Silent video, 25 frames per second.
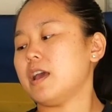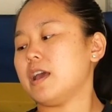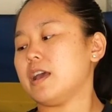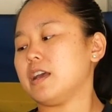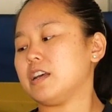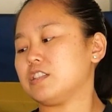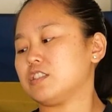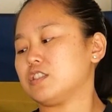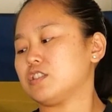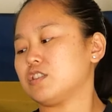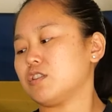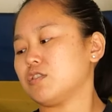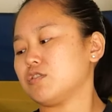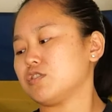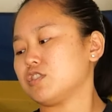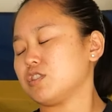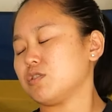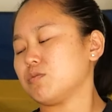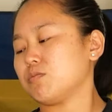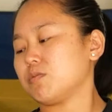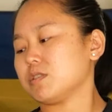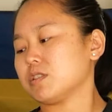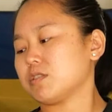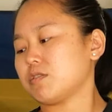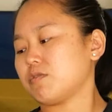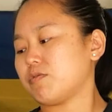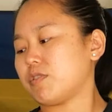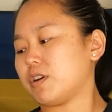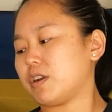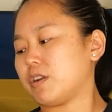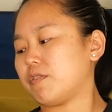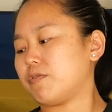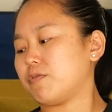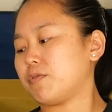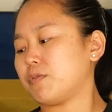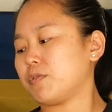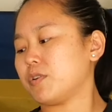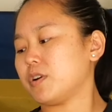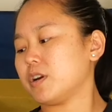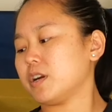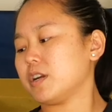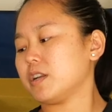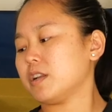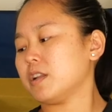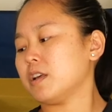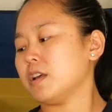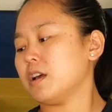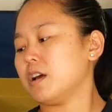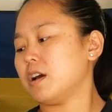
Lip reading: and so she wasn't ready for it,